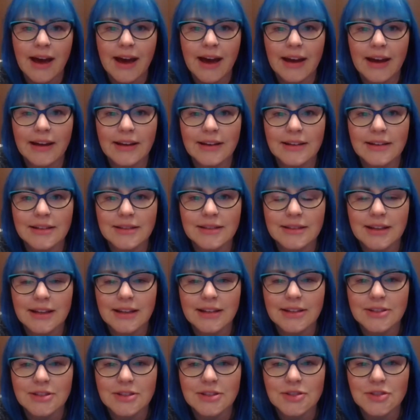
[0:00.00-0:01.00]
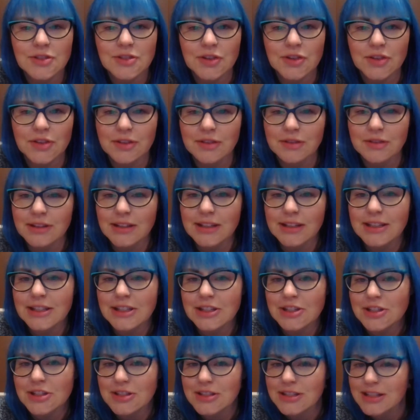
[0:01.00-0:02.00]
And it's certain
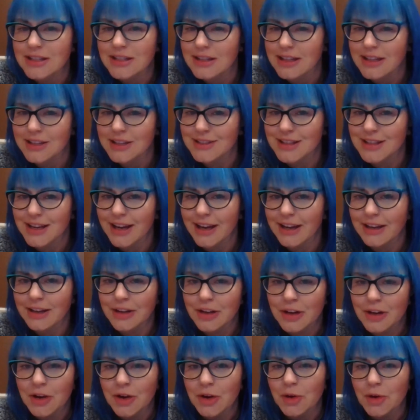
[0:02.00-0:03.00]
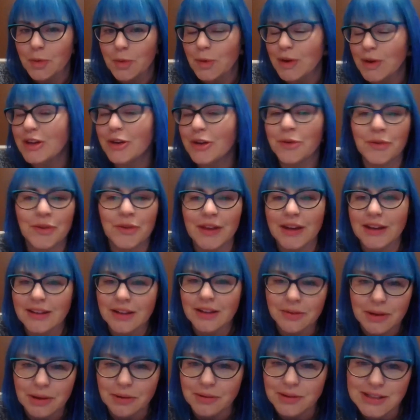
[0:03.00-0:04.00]
conditions and things that we don't think
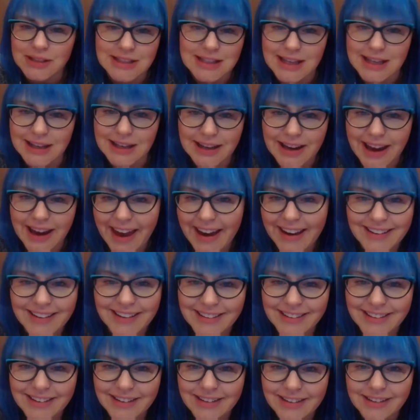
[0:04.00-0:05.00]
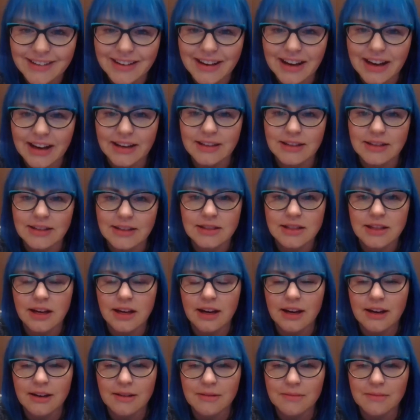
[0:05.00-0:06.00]
that we would see in Canada. And
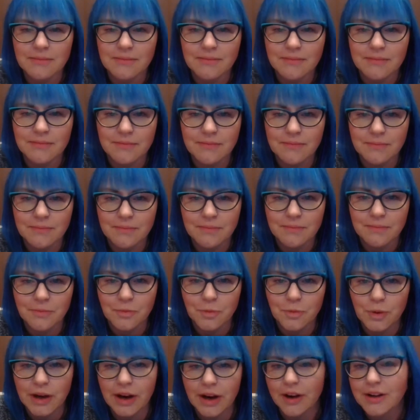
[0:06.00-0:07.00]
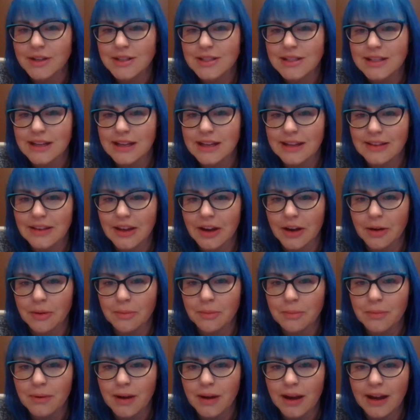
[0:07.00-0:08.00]
um, we are seeing
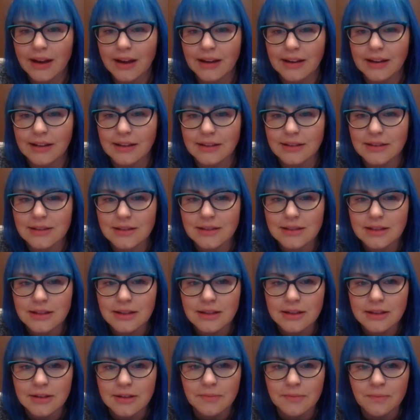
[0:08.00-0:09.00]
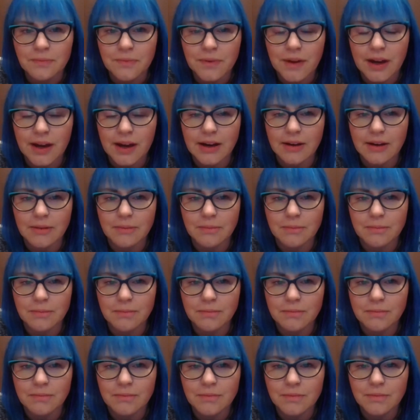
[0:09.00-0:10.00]
them. And
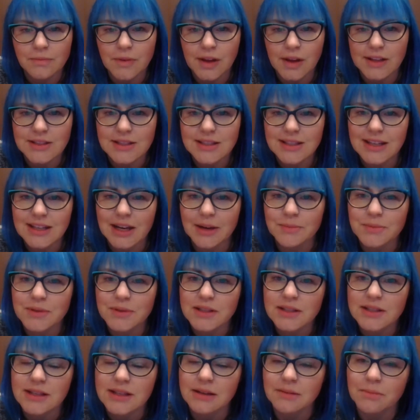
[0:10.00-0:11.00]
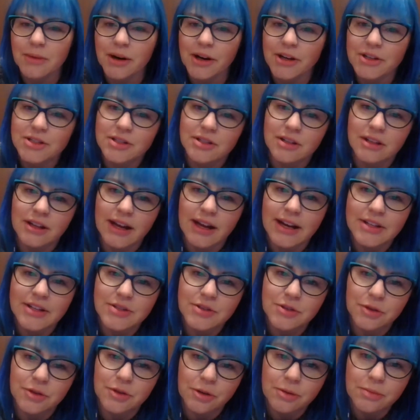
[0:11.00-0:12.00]
um, lots of times it's in
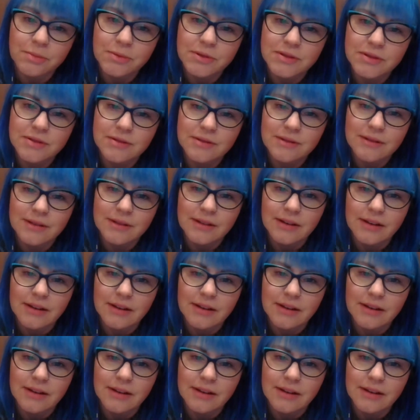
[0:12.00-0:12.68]
marginalized groups.